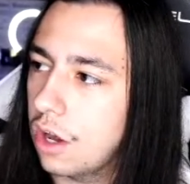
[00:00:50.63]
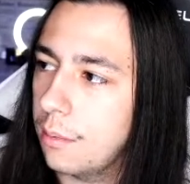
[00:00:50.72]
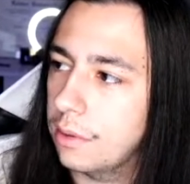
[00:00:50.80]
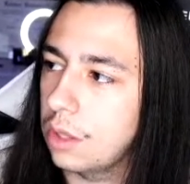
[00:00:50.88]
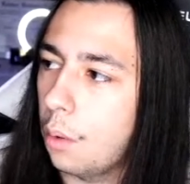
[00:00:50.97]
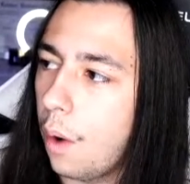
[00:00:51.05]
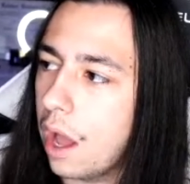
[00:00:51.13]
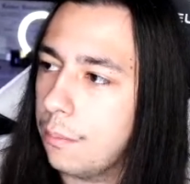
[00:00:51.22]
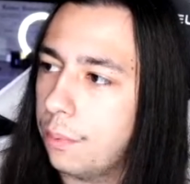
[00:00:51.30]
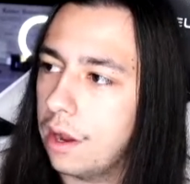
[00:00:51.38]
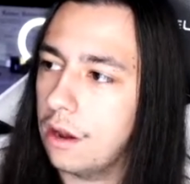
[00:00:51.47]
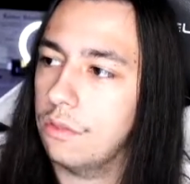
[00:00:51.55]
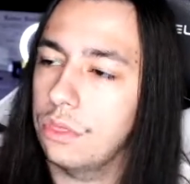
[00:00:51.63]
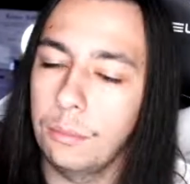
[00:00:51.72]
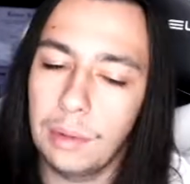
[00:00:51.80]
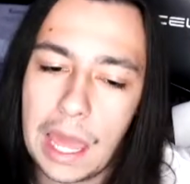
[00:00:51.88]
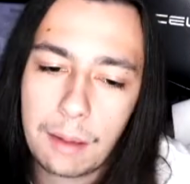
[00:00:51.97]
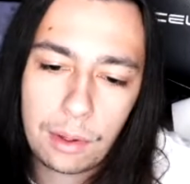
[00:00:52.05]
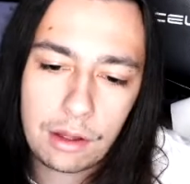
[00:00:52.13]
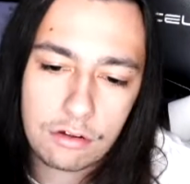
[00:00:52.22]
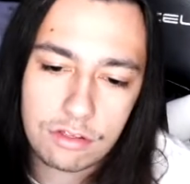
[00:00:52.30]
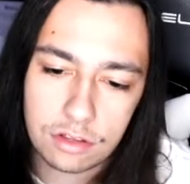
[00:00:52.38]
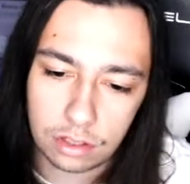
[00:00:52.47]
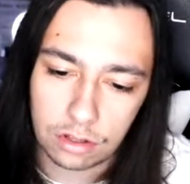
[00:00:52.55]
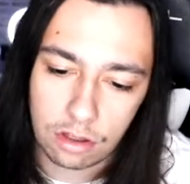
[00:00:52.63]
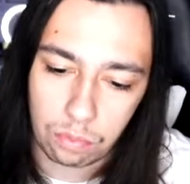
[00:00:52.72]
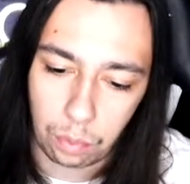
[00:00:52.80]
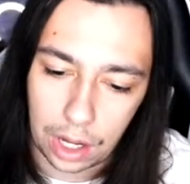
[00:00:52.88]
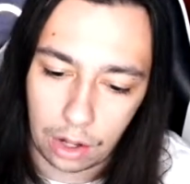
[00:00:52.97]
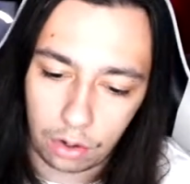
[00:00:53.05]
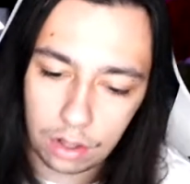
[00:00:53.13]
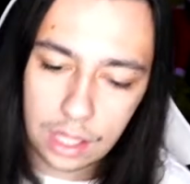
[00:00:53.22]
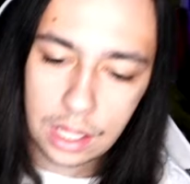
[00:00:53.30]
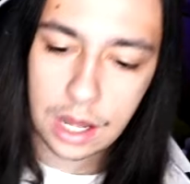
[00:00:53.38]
to talk about the white pair. The black pair still does well.